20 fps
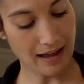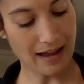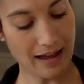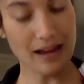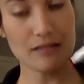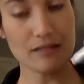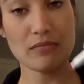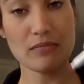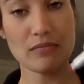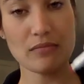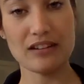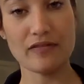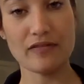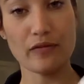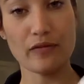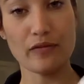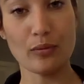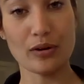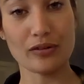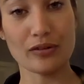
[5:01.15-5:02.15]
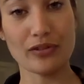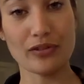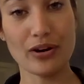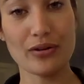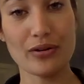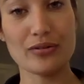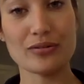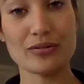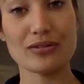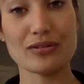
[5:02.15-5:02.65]
I made 4
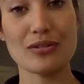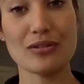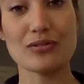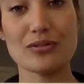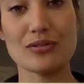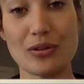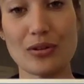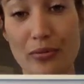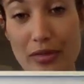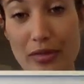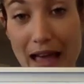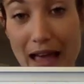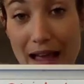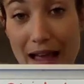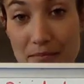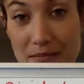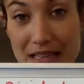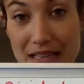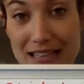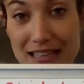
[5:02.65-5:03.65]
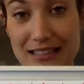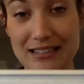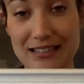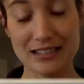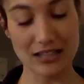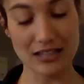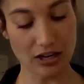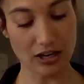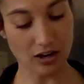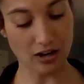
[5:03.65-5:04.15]
rows, so that means
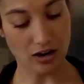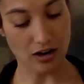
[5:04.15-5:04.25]
there